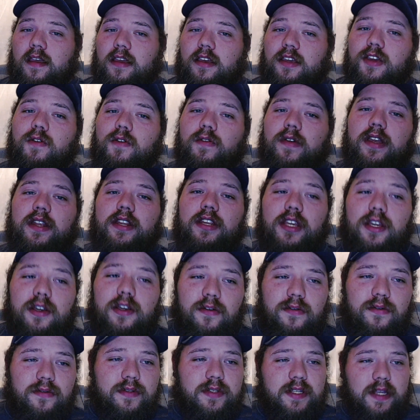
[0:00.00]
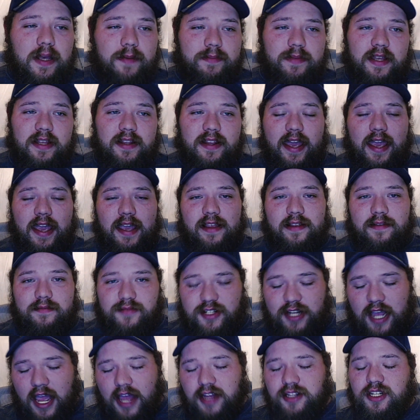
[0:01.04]
You can use something like
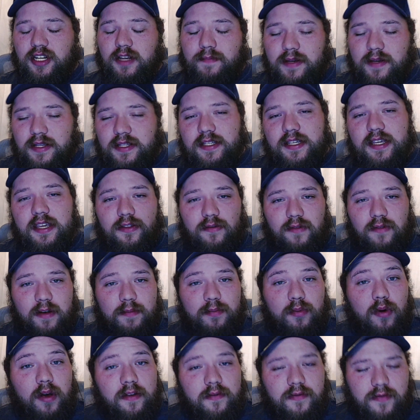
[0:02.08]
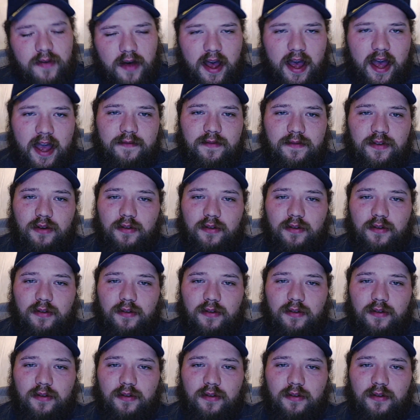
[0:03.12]
ChatGPT 3.5.